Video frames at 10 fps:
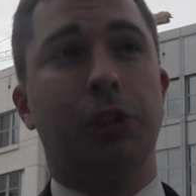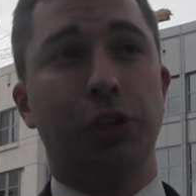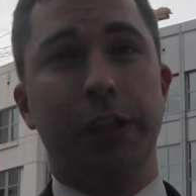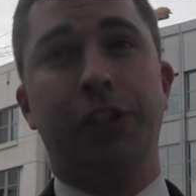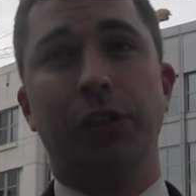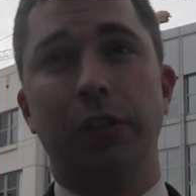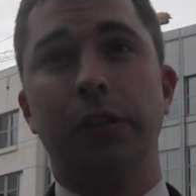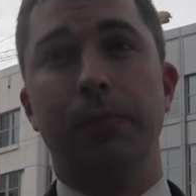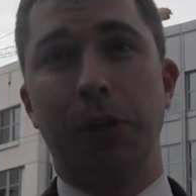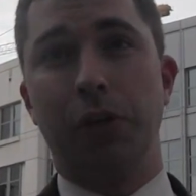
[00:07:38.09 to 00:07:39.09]

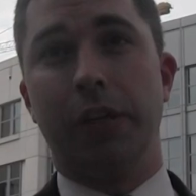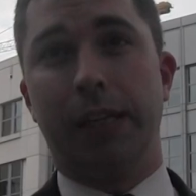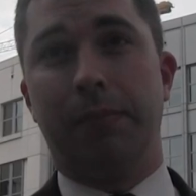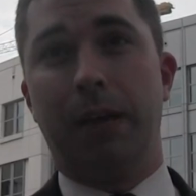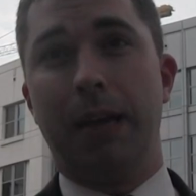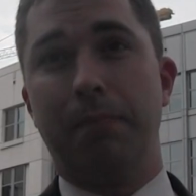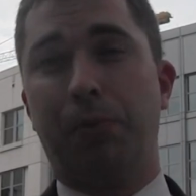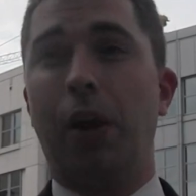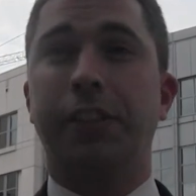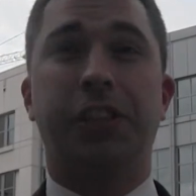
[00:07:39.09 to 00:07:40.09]
judicial immunity and
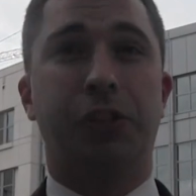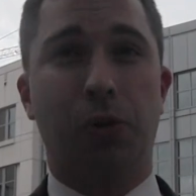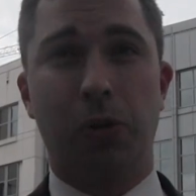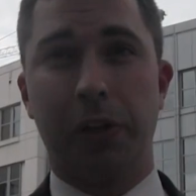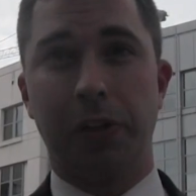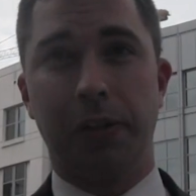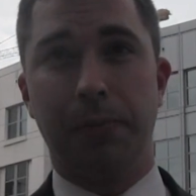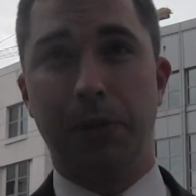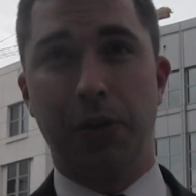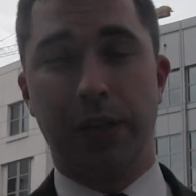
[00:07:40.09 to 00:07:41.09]
prosecutorial
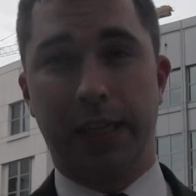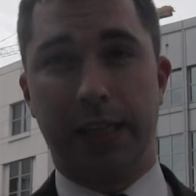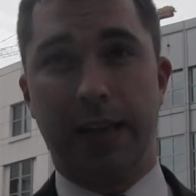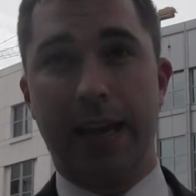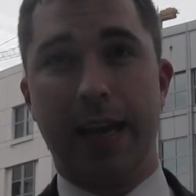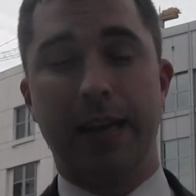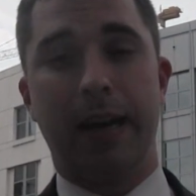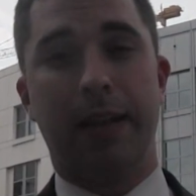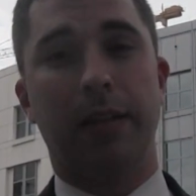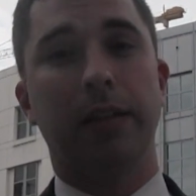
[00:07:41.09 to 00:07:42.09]
immunity, and
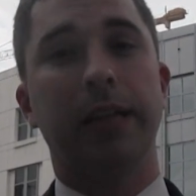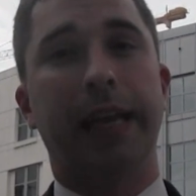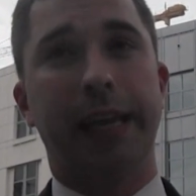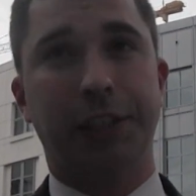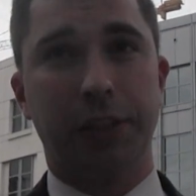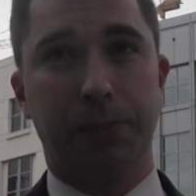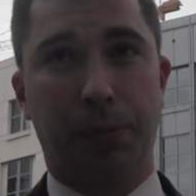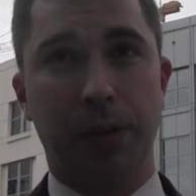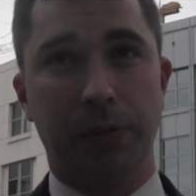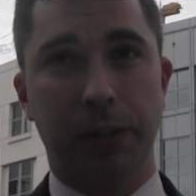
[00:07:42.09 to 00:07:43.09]
the litigation of
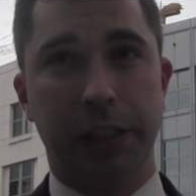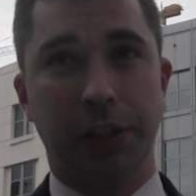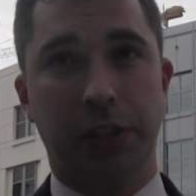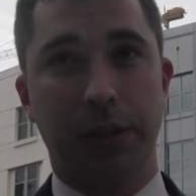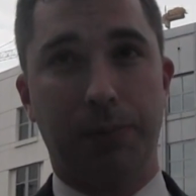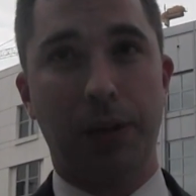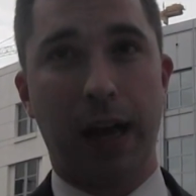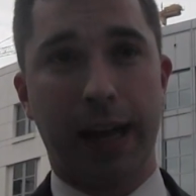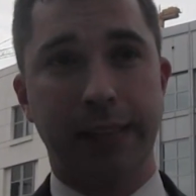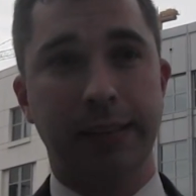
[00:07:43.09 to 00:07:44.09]
privilege
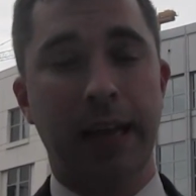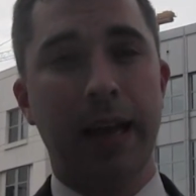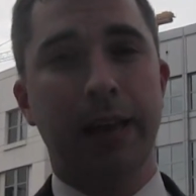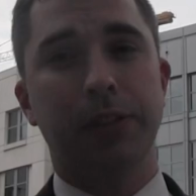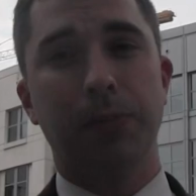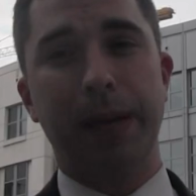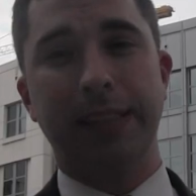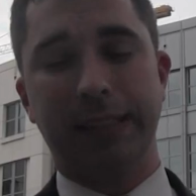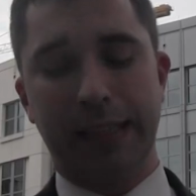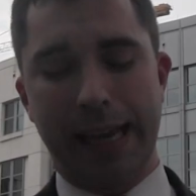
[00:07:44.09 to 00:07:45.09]
applies. So
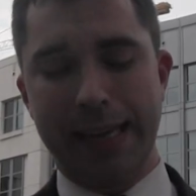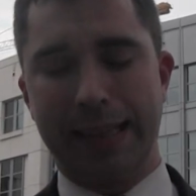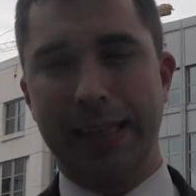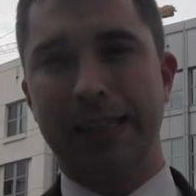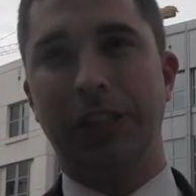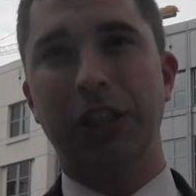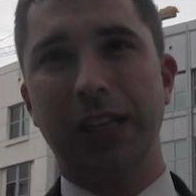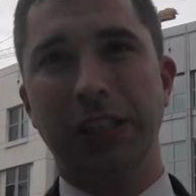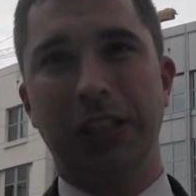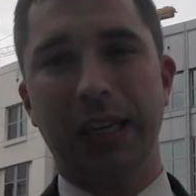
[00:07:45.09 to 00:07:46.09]
basically anything a
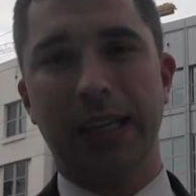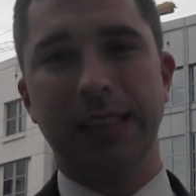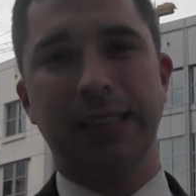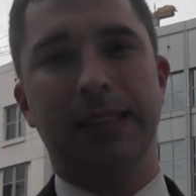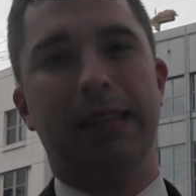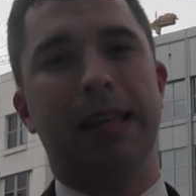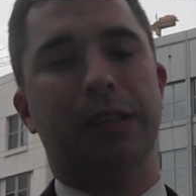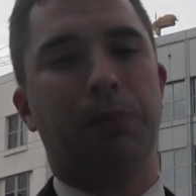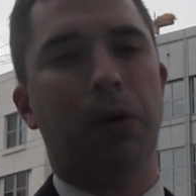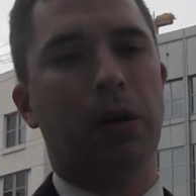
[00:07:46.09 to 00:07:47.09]
judge does
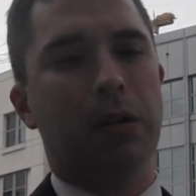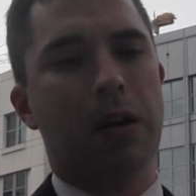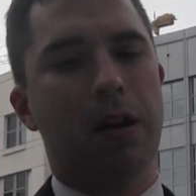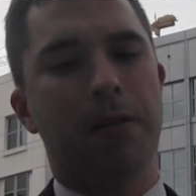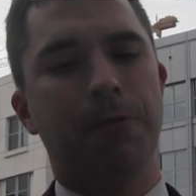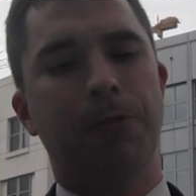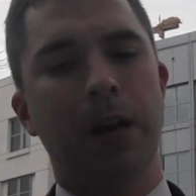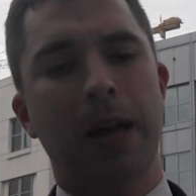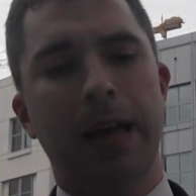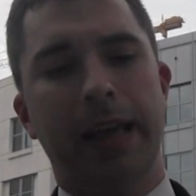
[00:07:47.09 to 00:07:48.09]
that's part of
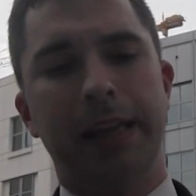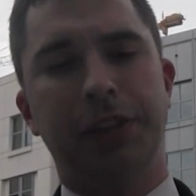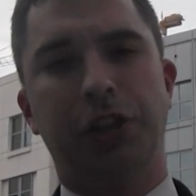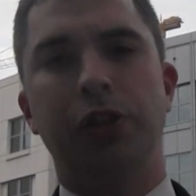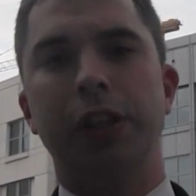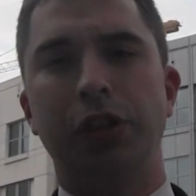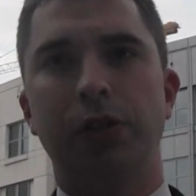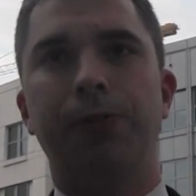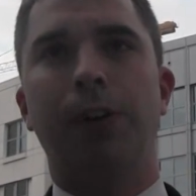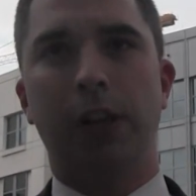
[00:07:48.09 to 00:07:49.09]
his
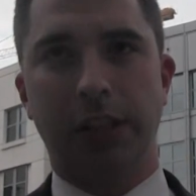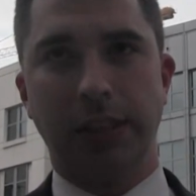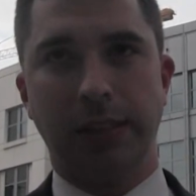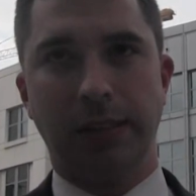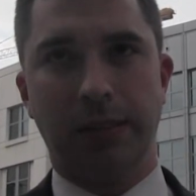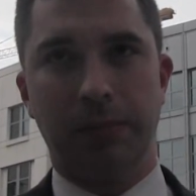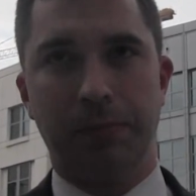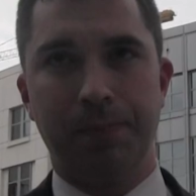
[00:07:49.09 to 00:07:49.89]
judicial functions